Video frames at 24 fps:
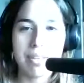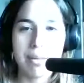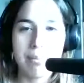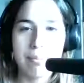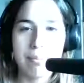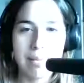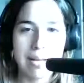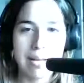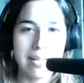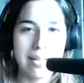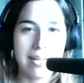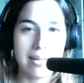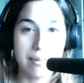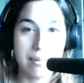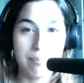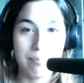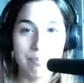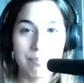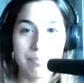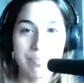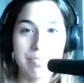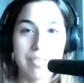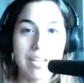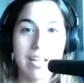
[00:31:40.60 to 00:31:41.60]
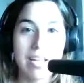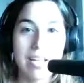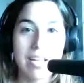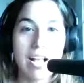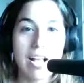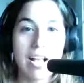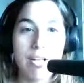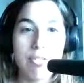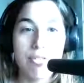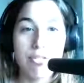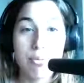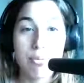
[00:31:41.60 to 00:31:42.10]
Maya,
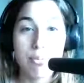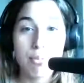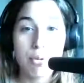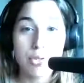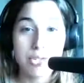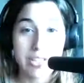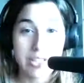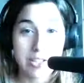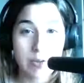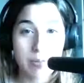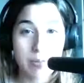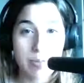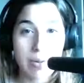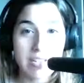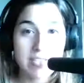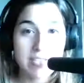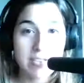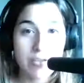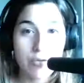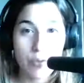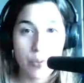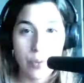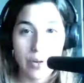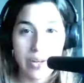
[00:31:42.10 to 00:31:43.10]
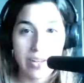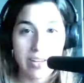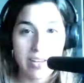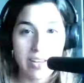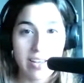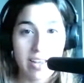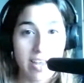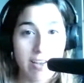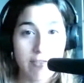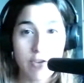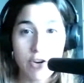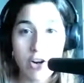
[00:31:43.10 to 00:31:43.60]
the most expensive wig
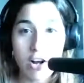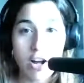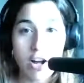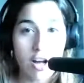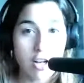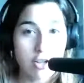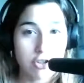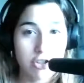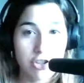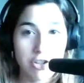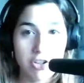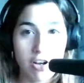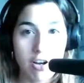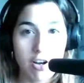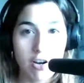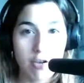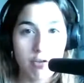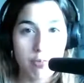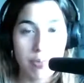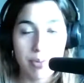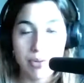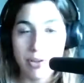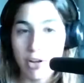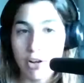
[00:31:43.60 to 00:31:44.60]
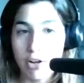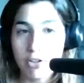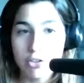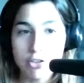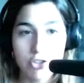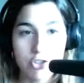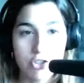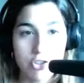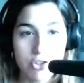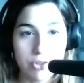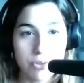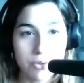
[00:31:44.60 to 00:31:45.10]
ever auctioned off
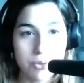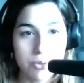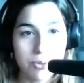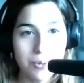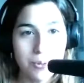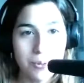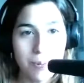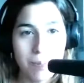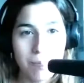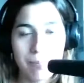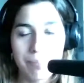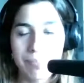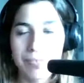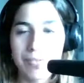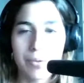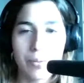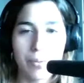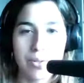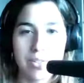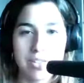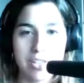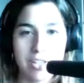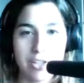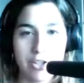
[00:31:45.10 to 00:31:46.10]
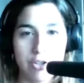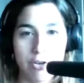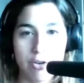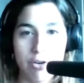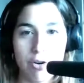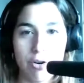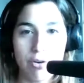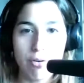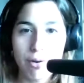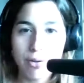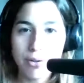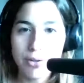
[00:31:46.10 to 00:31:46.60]
belonged to, was it
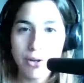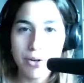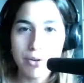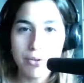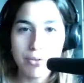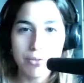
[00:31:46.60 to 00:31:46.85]
Yoko Ono,